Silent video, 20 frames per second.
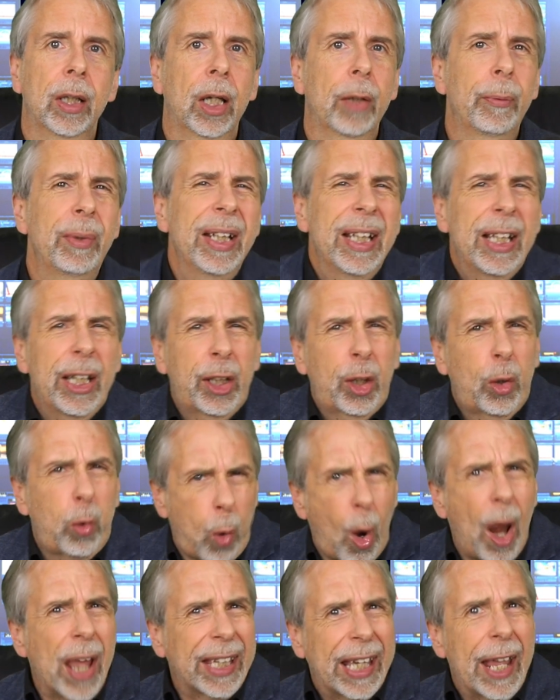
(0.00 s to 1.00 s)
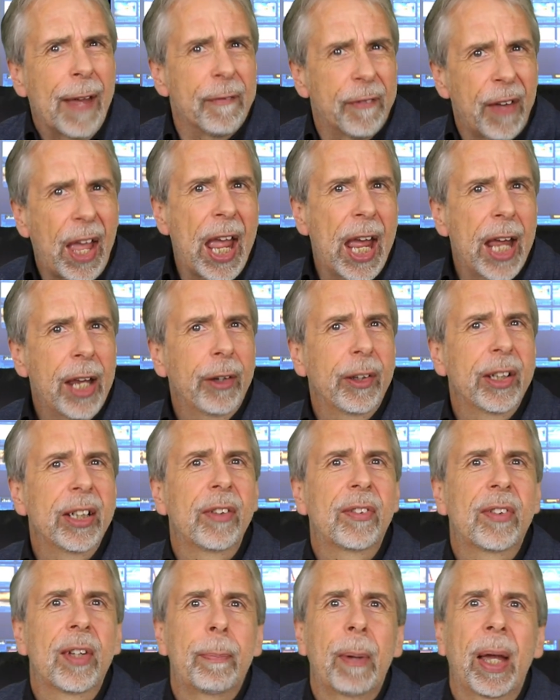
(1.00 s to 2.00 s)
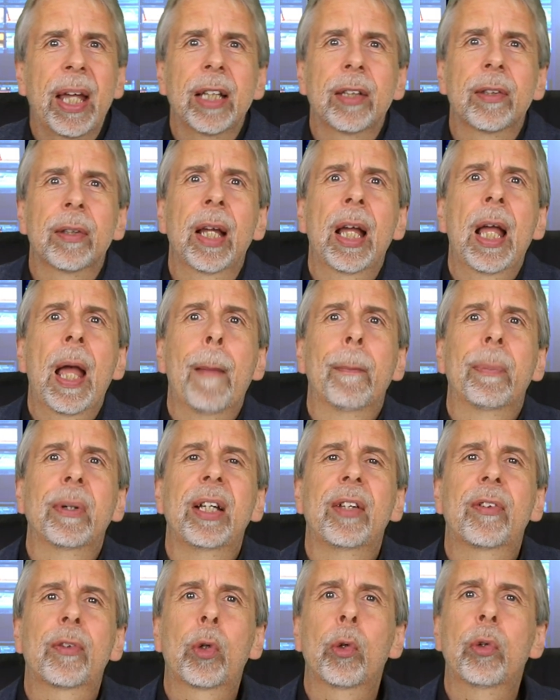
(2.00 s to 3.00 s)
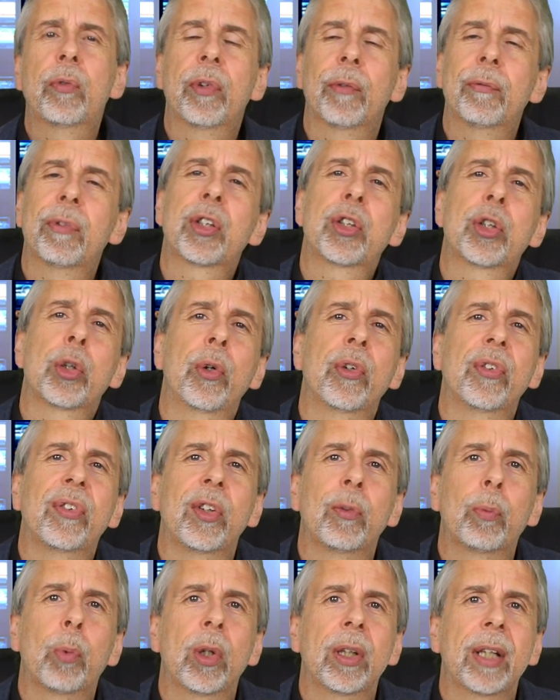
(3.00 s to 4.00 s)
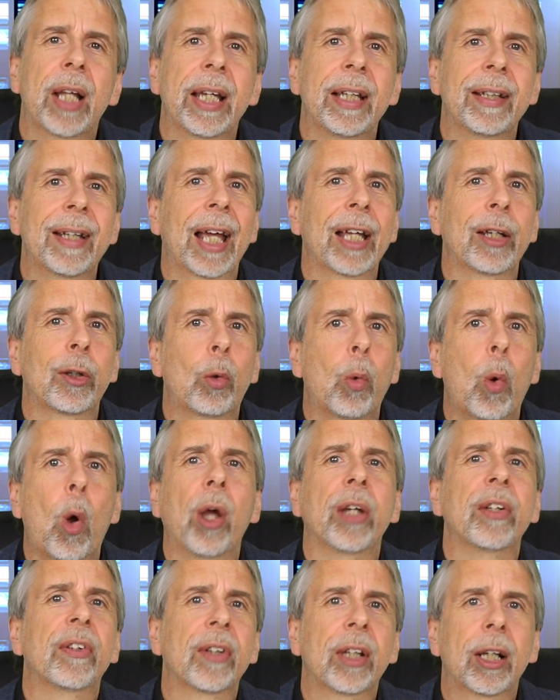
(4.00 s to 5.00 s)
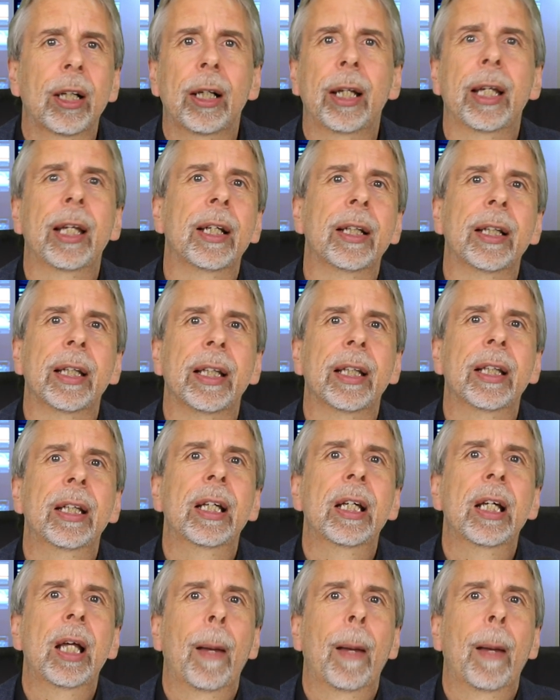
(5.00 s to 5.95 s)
And we didn't quite get there in this debate, but it's good that the choices were laid out quite clearly.